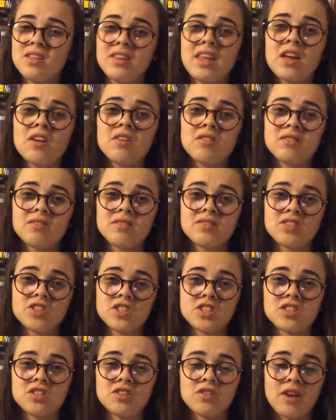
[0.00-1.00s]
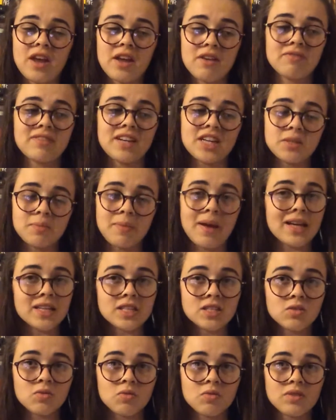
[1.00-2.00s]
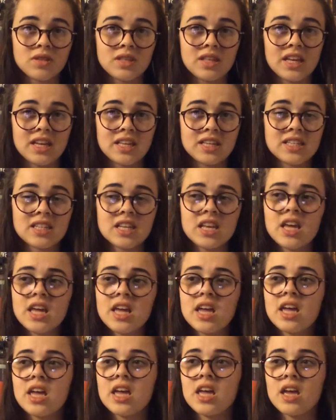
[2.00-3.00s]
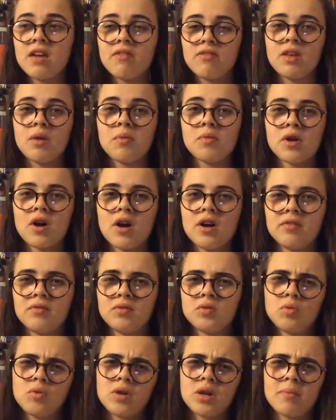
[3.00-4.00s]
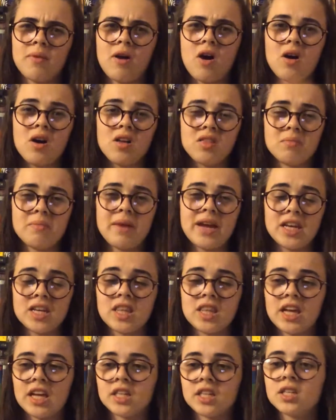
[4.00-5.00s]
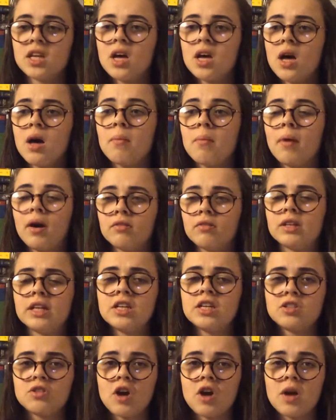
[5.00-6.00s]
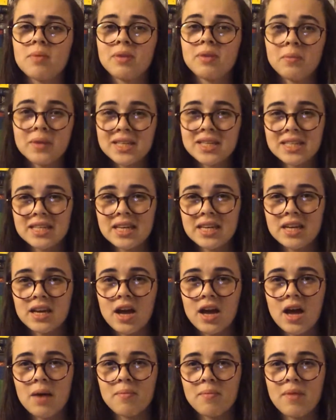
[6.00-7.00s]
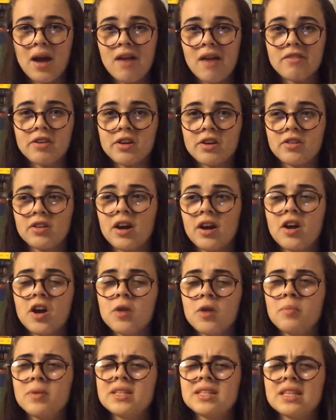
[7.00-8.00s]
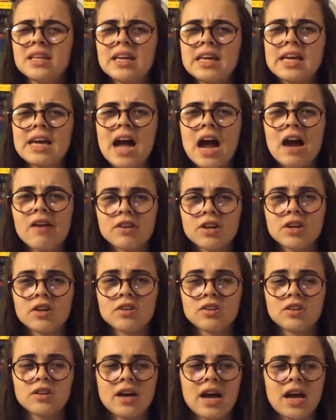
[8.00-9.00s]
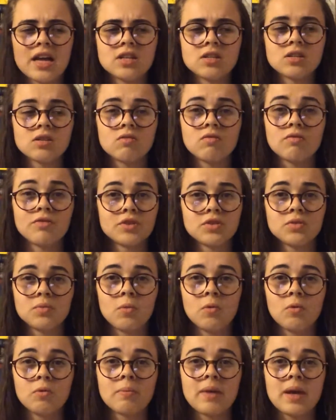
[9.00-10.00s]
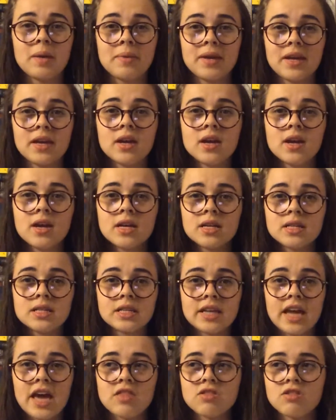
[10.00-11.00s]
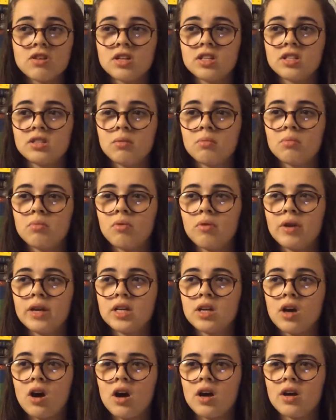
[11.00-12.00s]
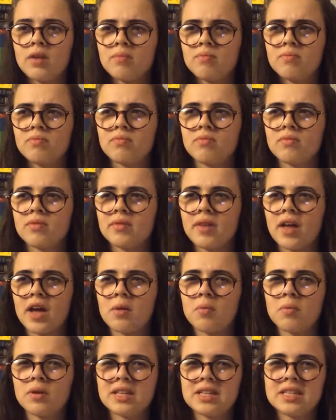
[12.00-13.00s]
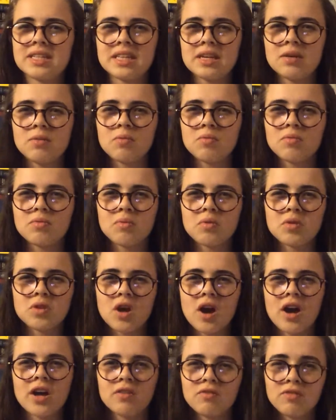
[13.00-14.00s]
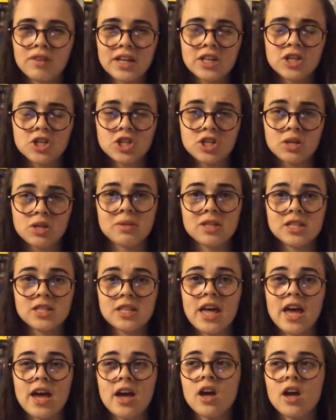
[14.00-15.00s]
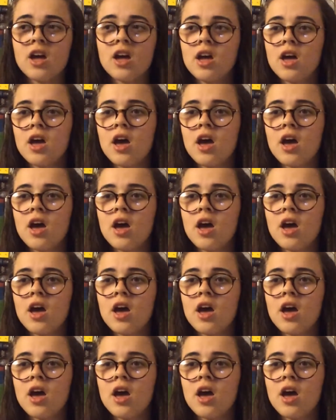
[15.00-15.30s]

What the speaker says: They could just do like flashbacks and sort of things if they were kind of talking about other main things. But I really do hope that we see Ariana. I hope we see Ariana and Grindelwald maybe together at some point. I like want to see what the kind of relationship is there,